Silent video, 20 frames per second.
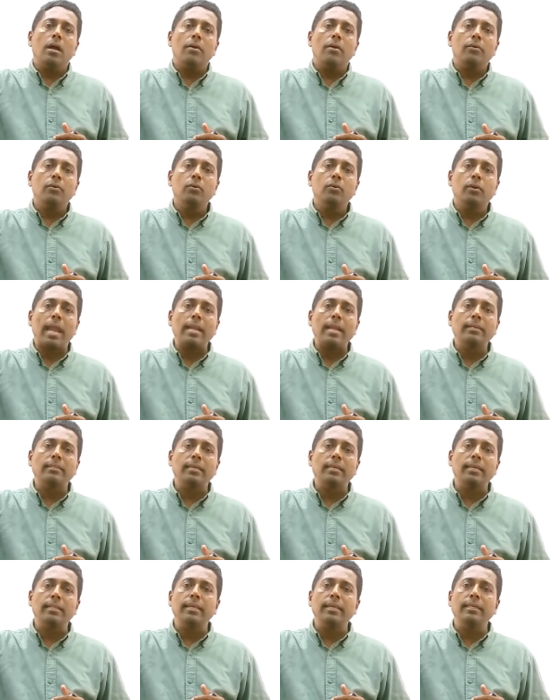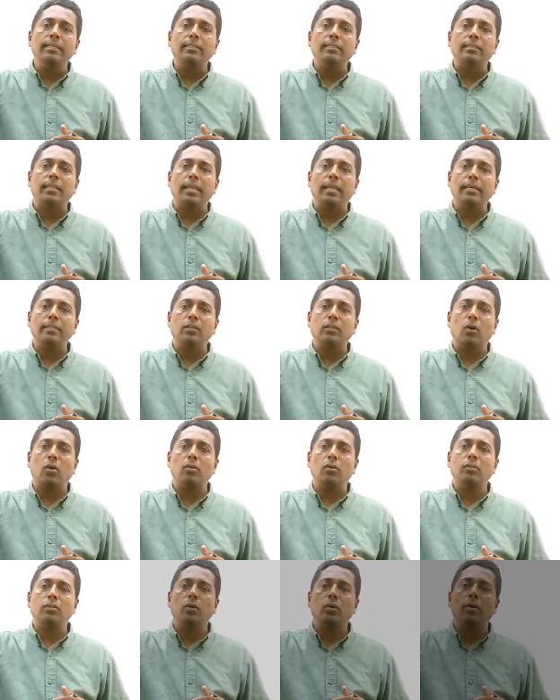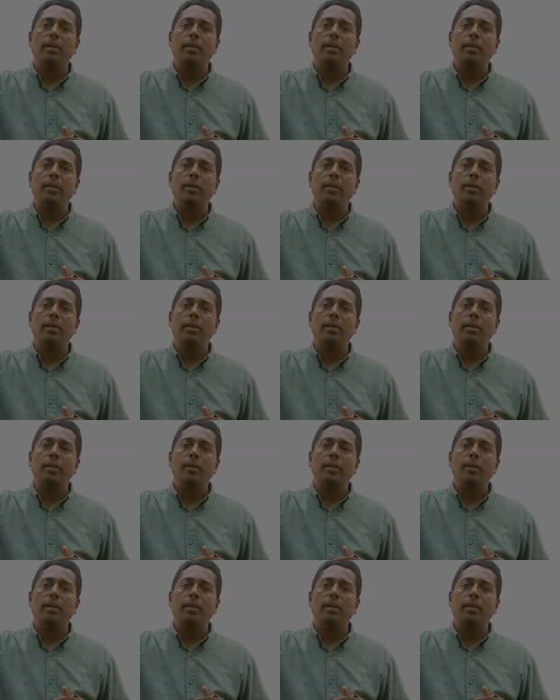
you can see these things also